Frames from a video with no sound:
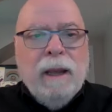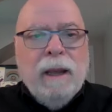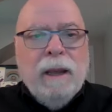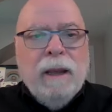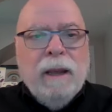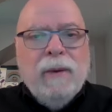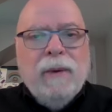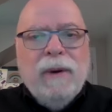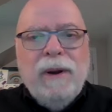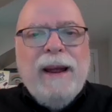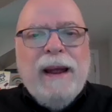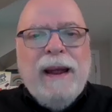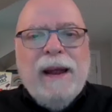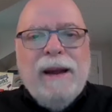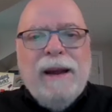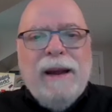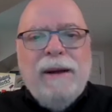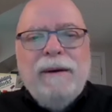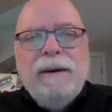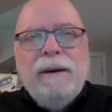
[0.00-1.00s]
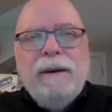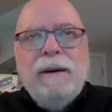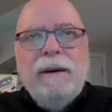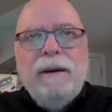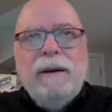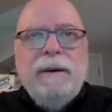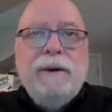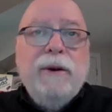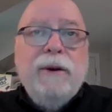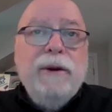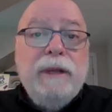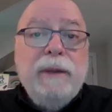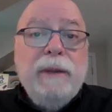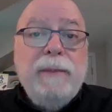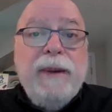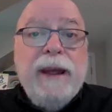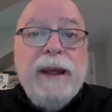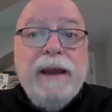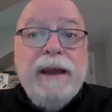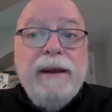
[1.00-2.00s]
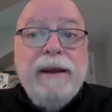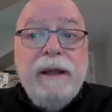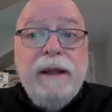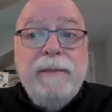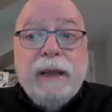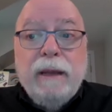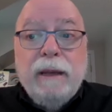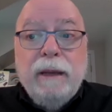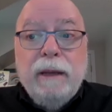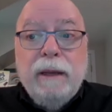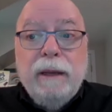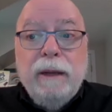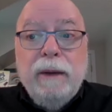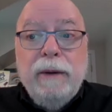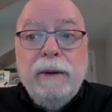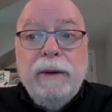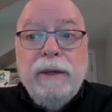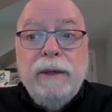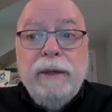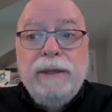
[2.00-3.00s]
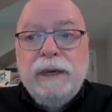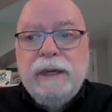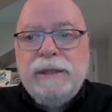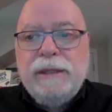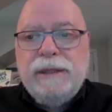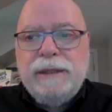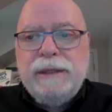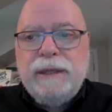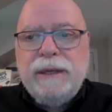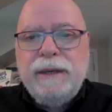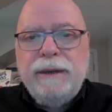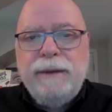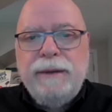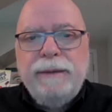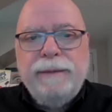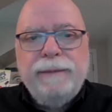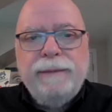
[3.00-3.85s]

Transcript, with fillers: What about during the pandemic? Who did you listen to?